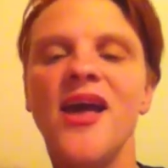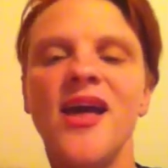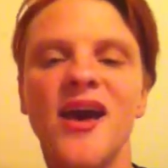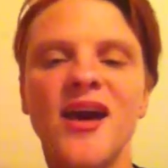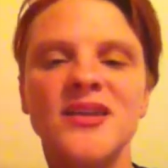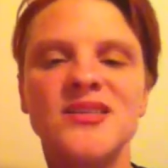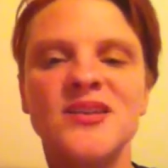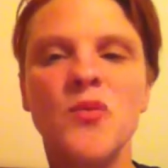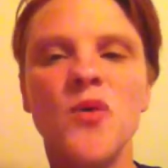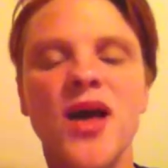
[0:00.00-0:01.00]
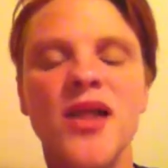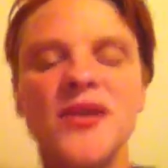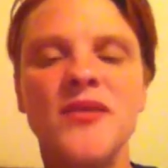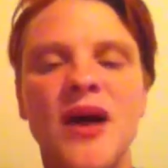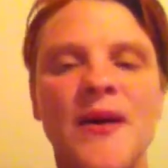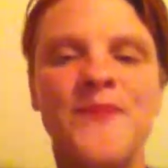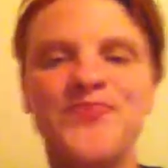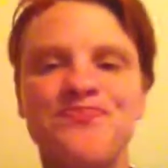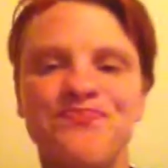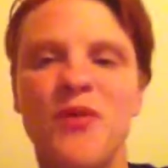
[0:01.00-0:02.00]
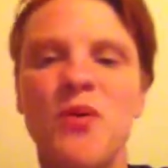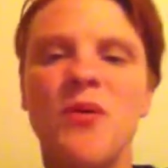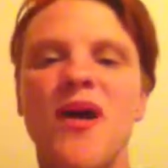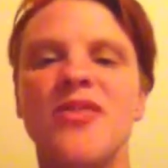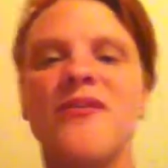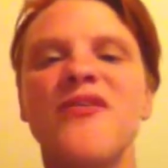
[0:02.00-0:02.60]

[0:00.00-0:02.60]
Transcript: And when uh, we were on the